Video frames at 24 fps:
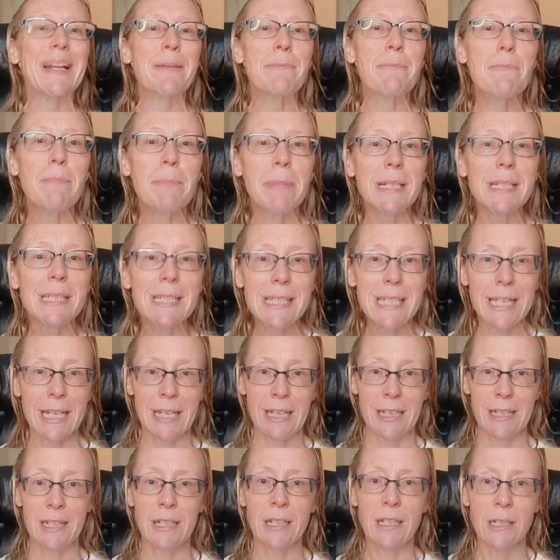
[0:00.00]

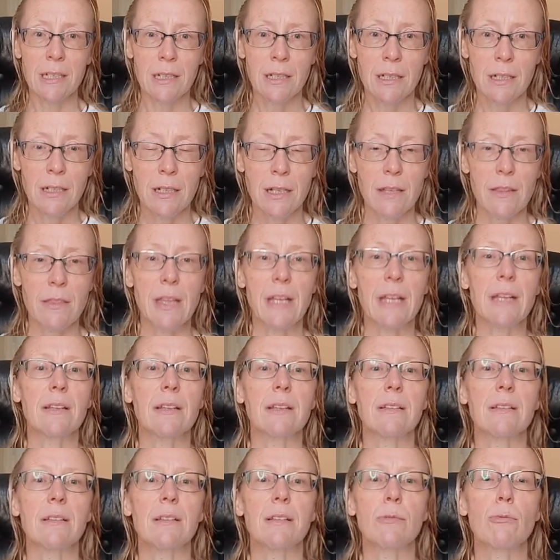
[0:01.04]
admitting
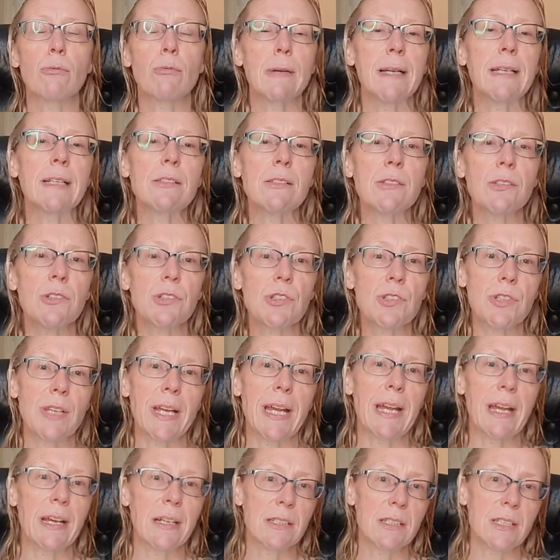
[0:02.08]
that the research
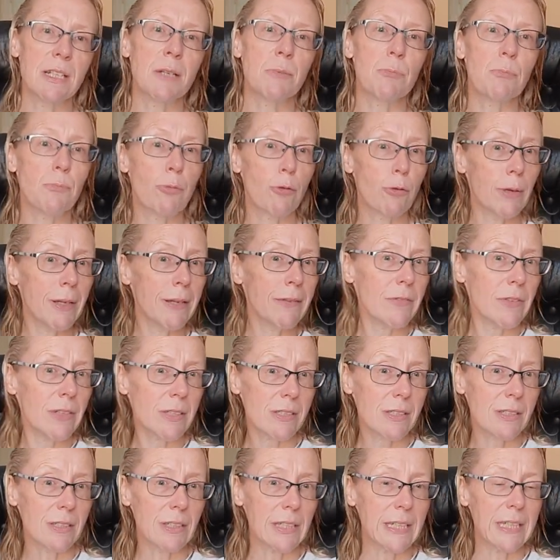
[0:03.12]
they had done
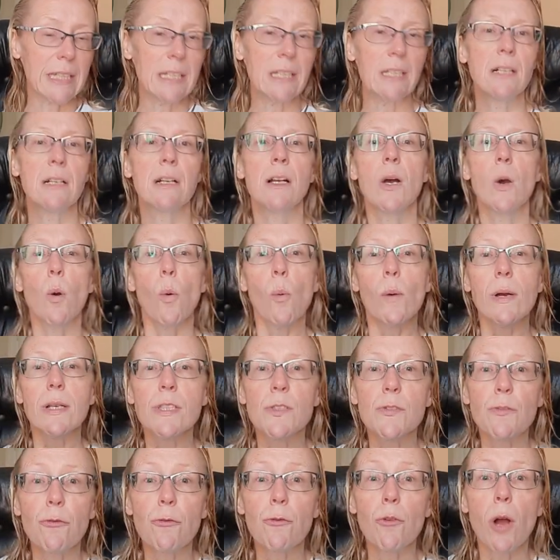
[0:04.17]
previously
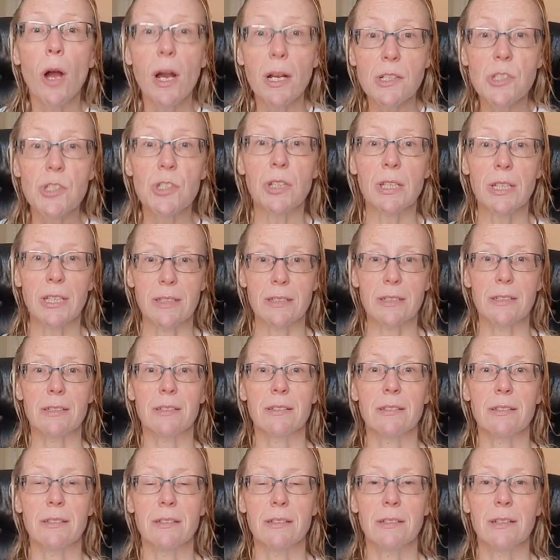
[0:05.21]
was fraudulent.
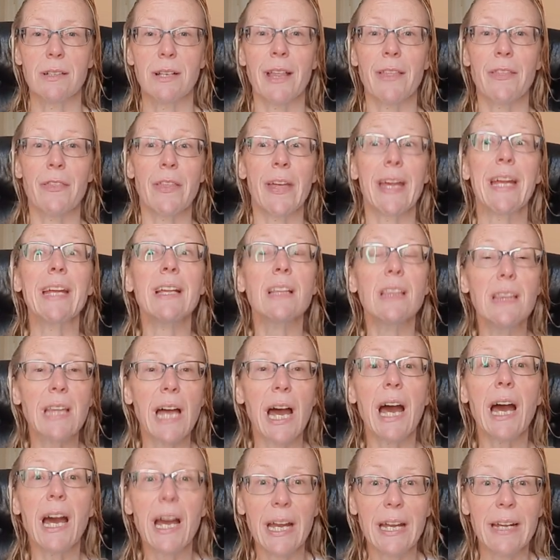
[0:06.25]
They
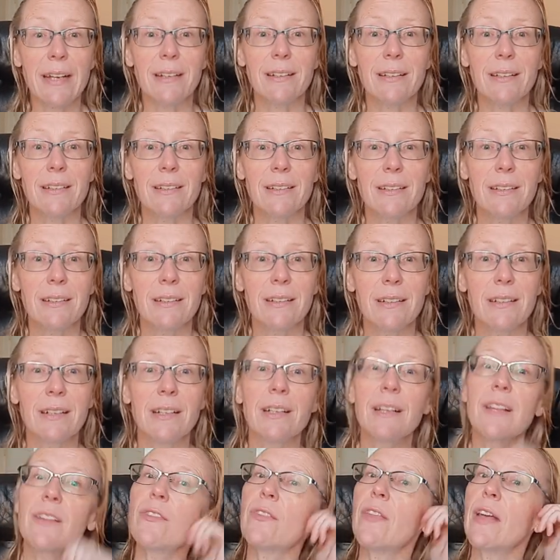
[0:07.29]
lied.
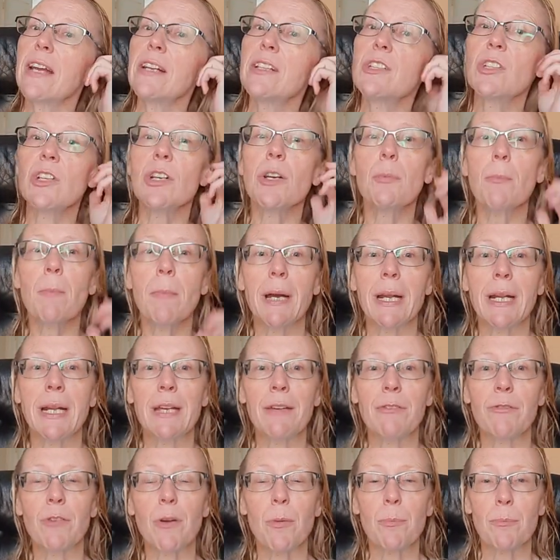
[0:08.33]
They took
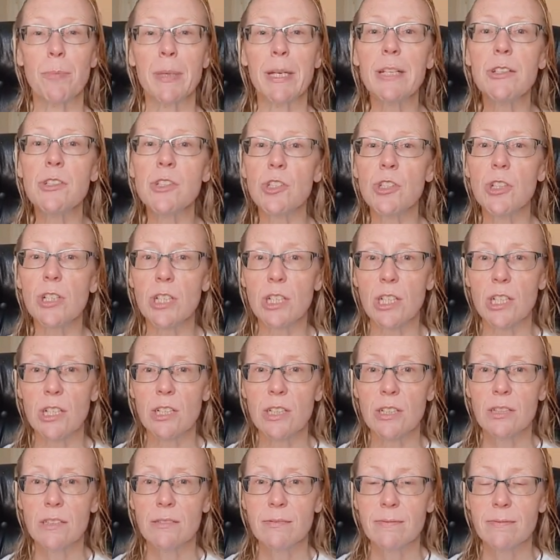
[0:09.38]
money from Big
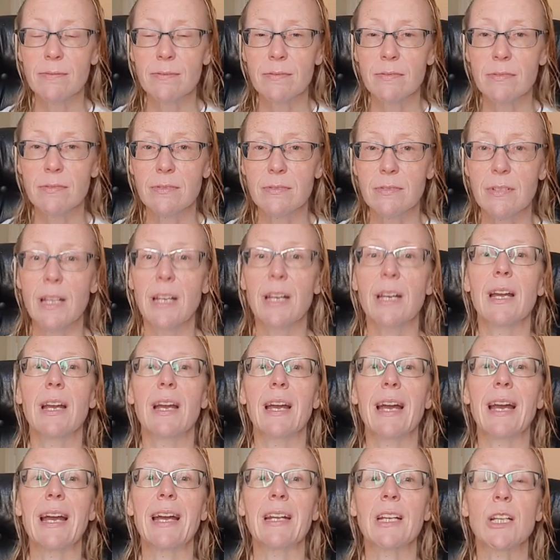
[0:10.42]
Sugar
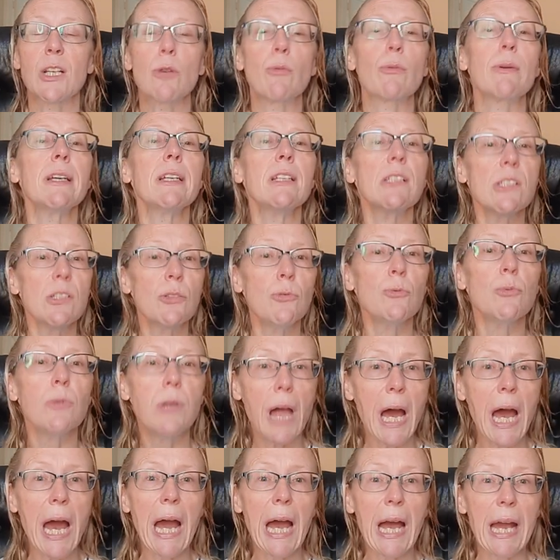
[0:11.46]
and agreed to
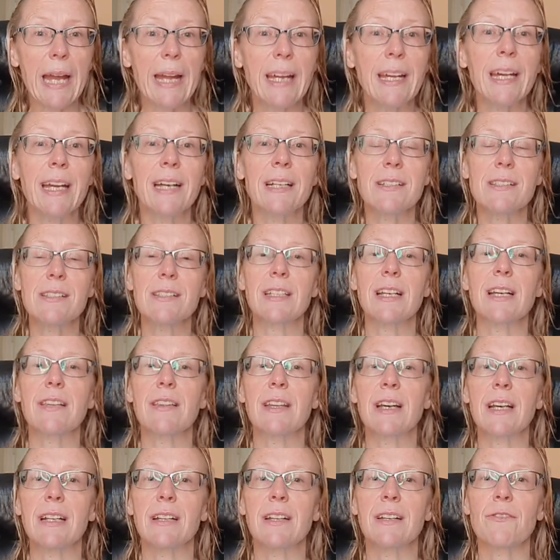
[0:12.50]
lie and say
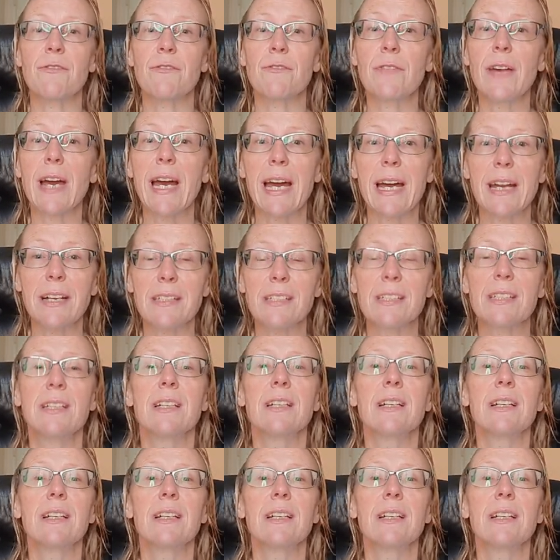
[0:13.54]
that, in fact,